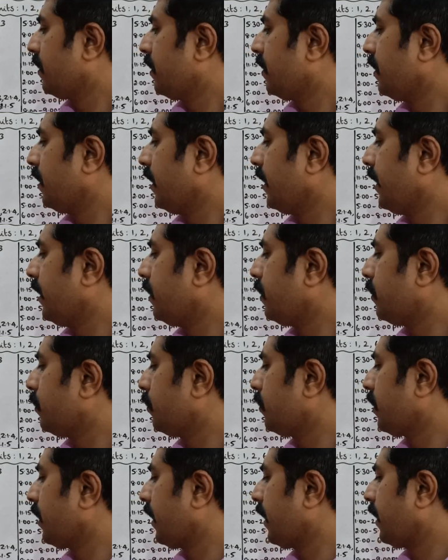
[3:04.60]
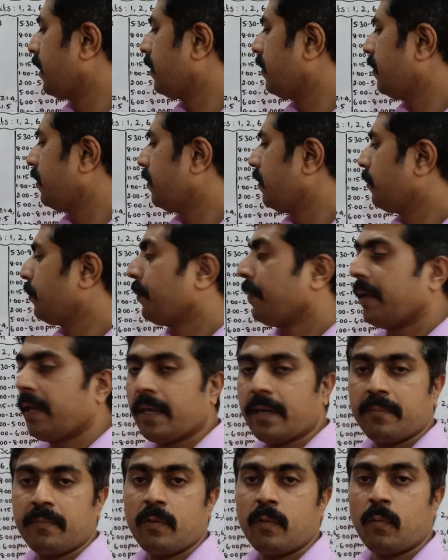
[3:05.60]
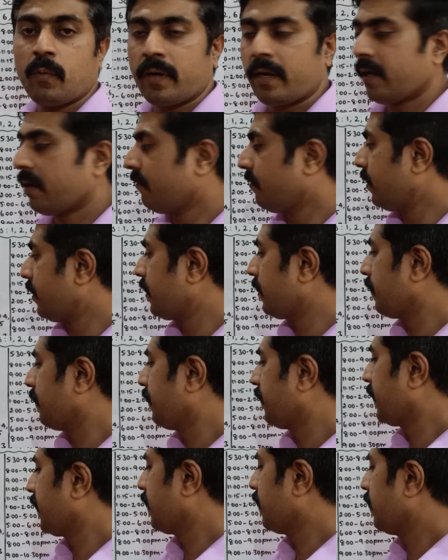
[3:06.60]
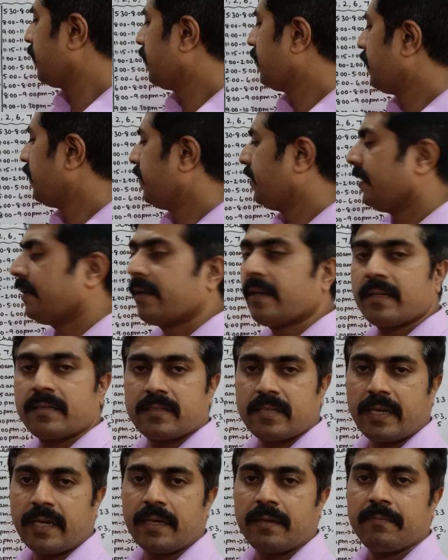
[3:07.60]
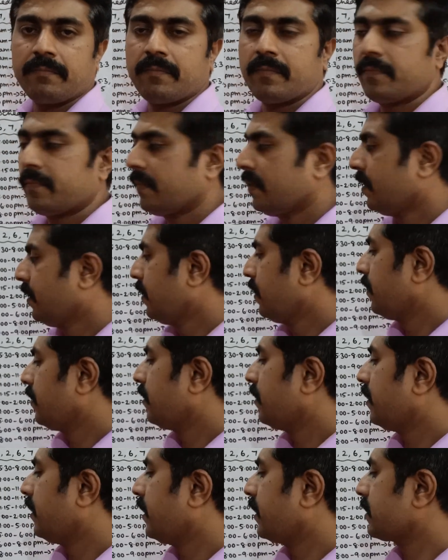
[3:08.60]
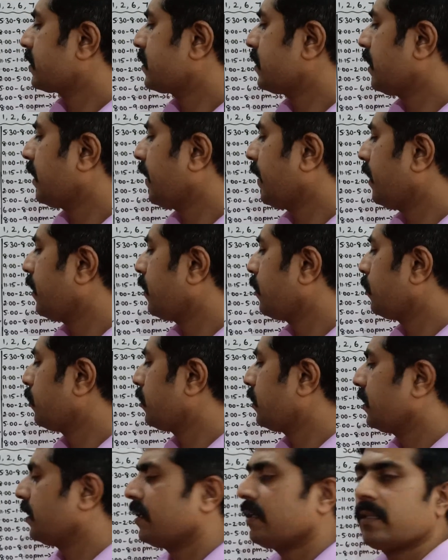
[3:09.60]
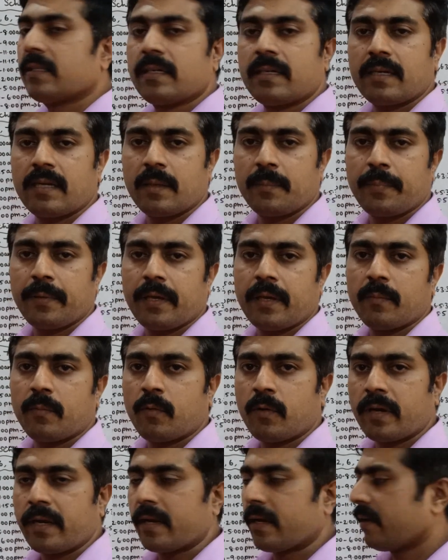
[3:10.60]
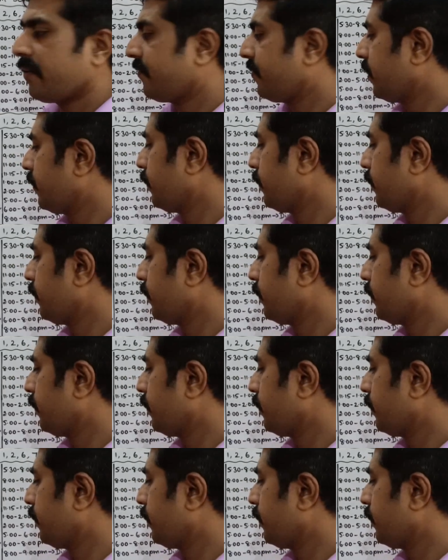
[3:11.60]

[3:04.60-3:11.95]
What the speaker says: Then 8 to 9 PM 1 hour dinner time. The next 9 to 10:30 PM 1.5